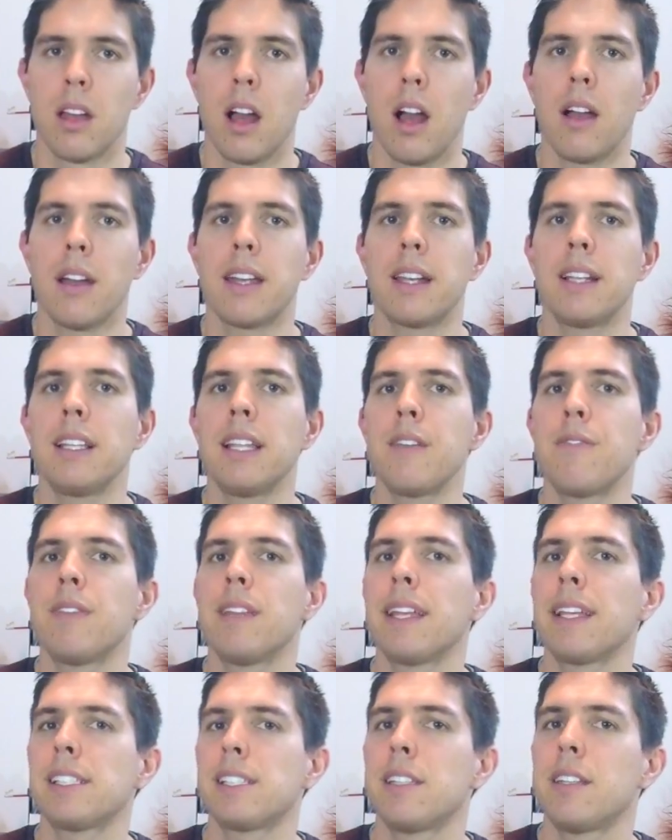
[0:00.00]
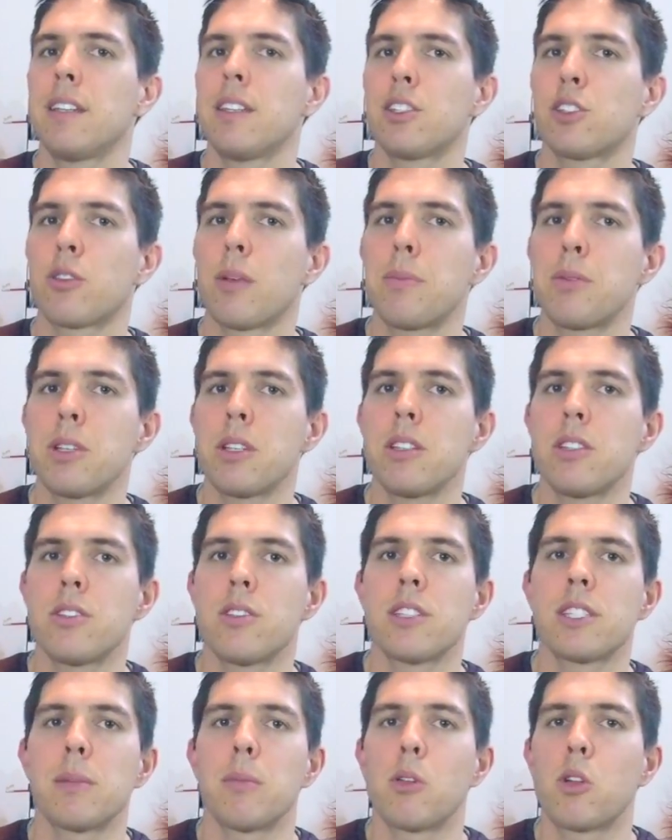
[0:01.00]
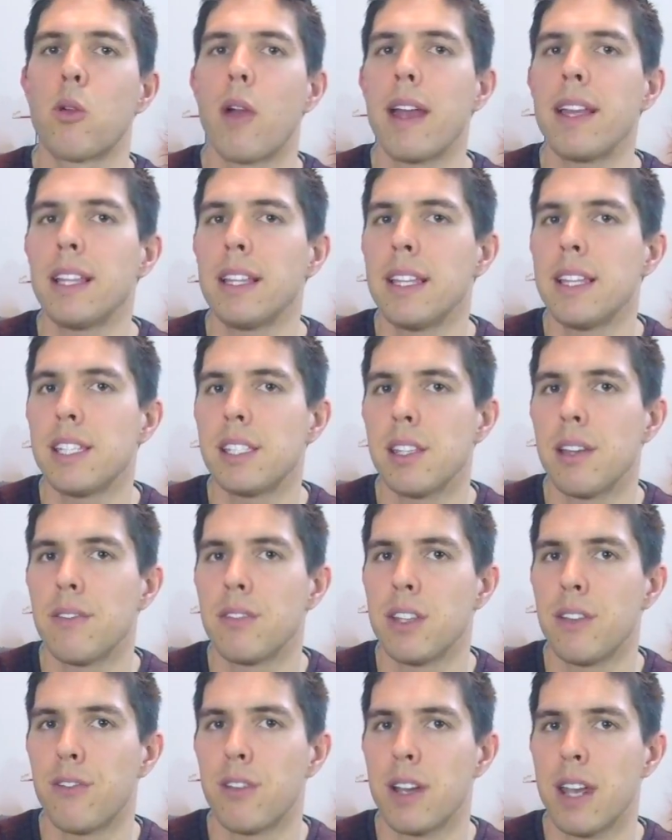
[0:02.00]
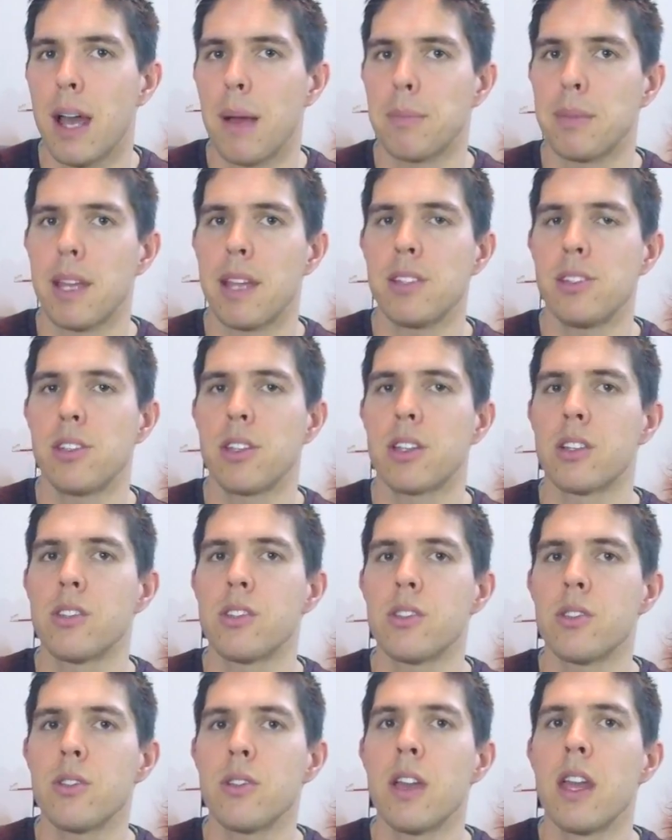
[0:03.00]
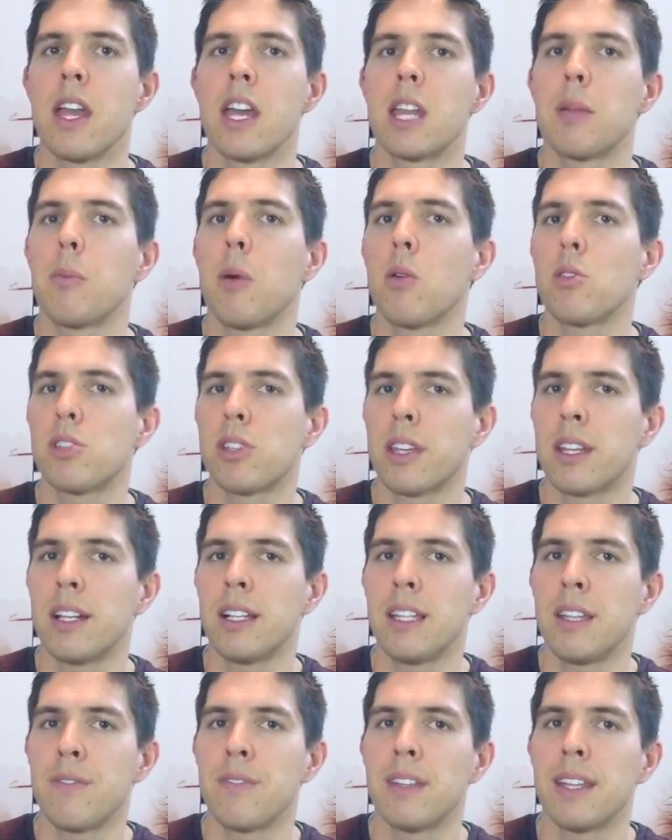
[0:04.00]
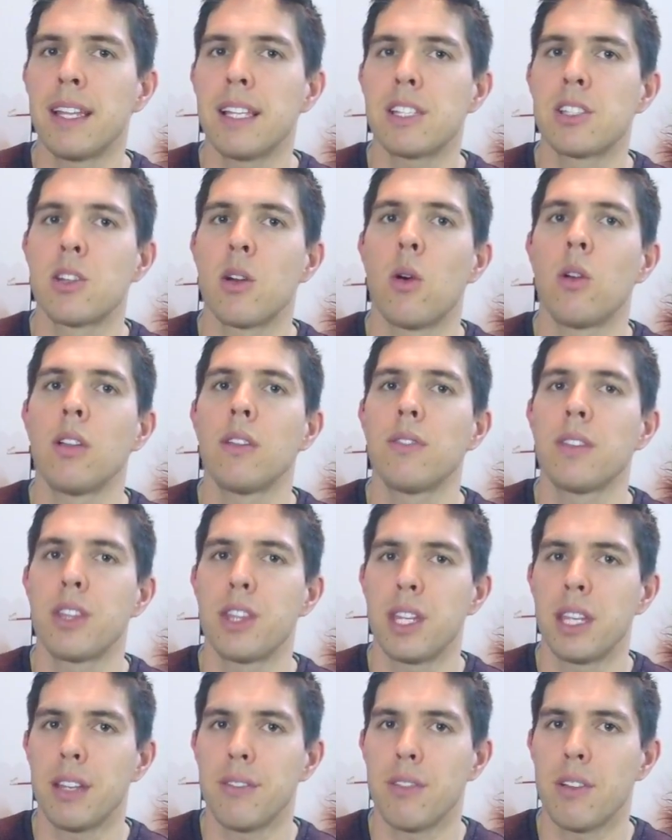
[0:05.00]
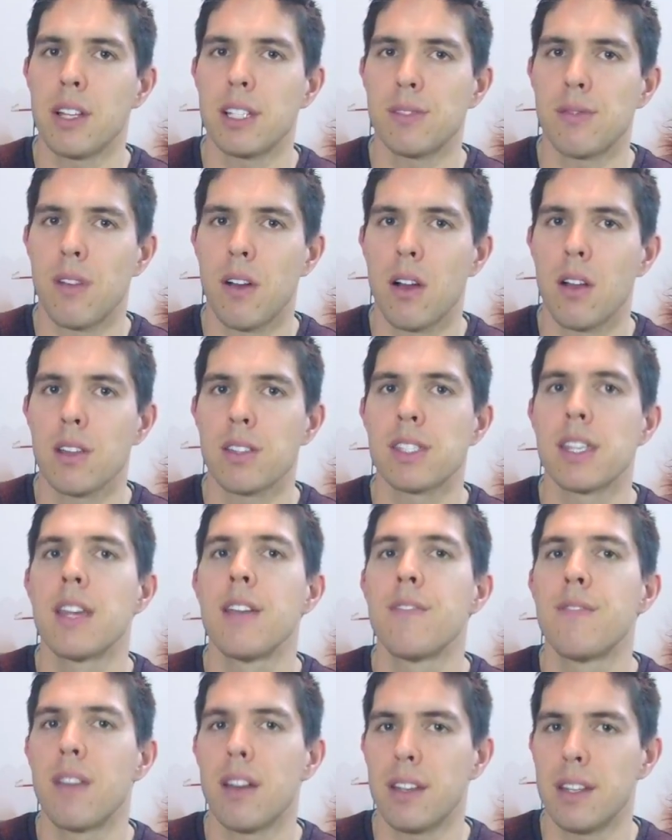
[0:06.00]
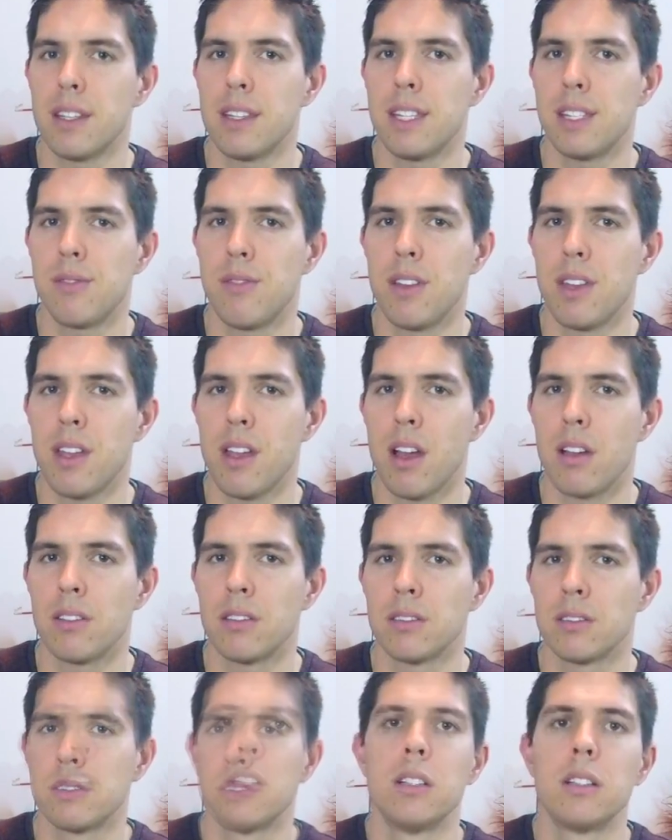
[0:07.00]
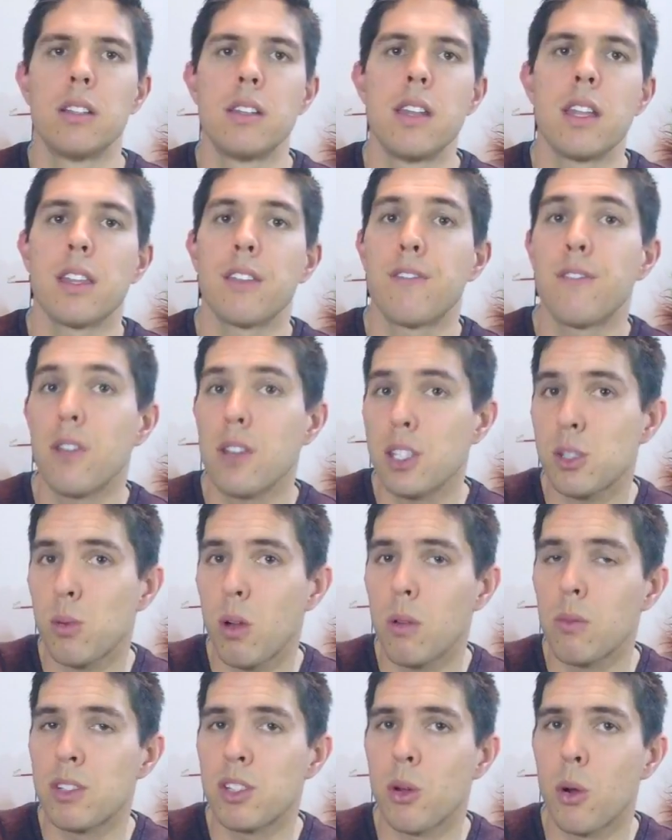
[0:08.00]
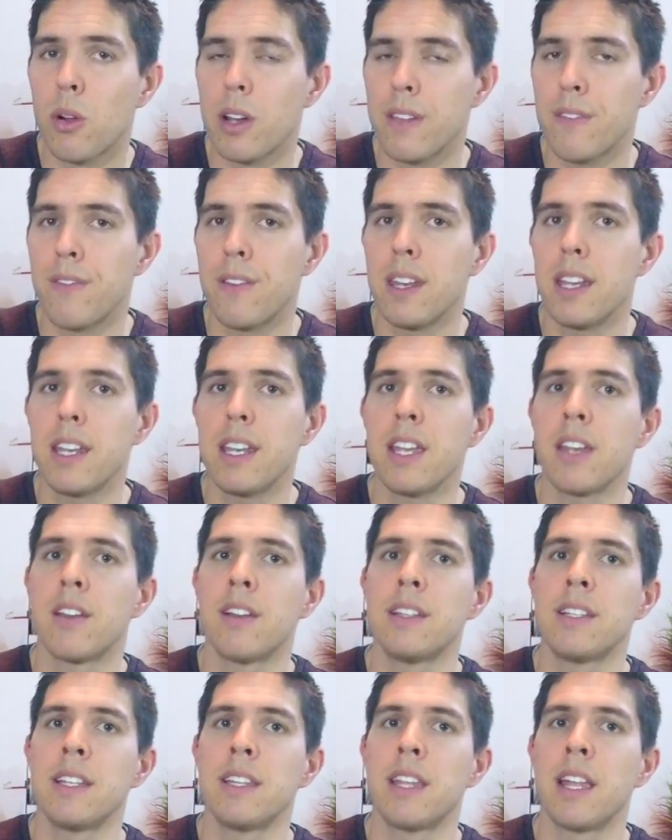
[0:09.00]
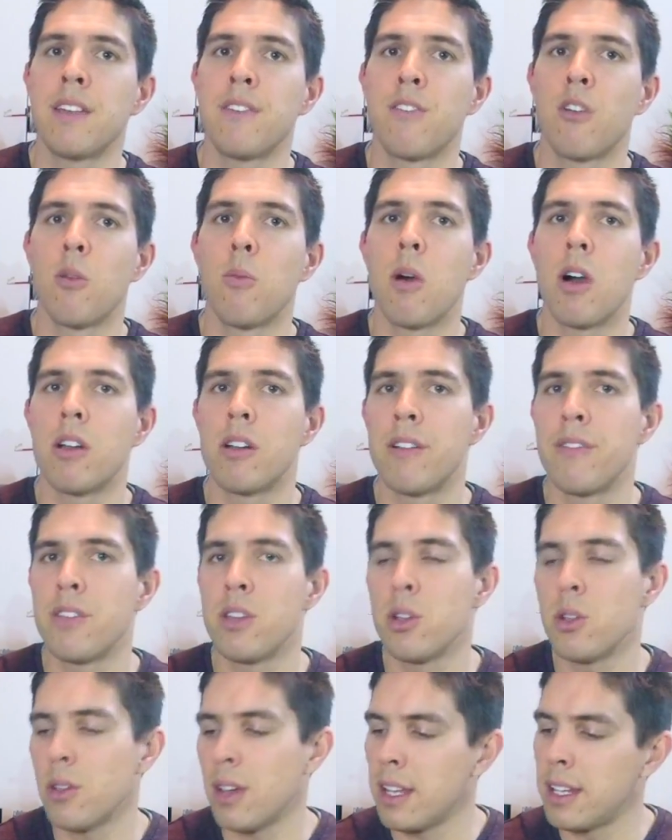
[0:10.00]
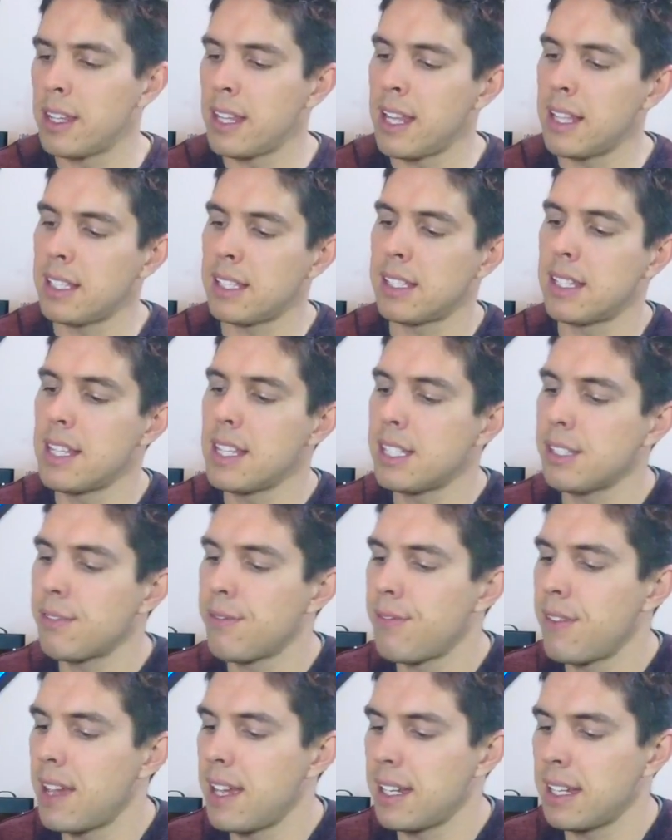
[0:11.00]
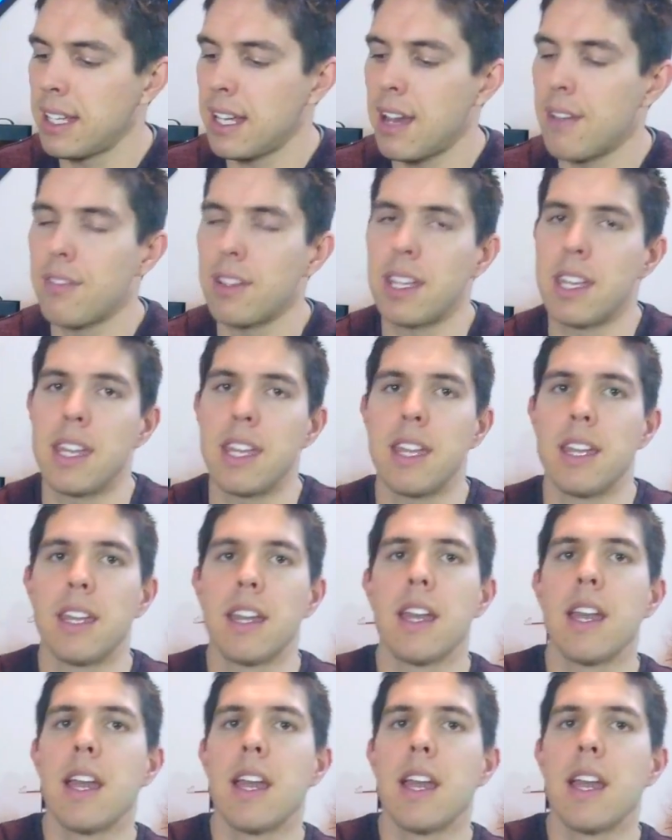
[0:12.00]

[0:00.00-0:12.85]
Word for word: I'm going to leave links in the descriptions to some great lists of different updates you can do, and I'm also going to leave links to all of the Thingiverse files found in this video. Now the first one was already fitted and I did that for my review, and that's this fan cover here.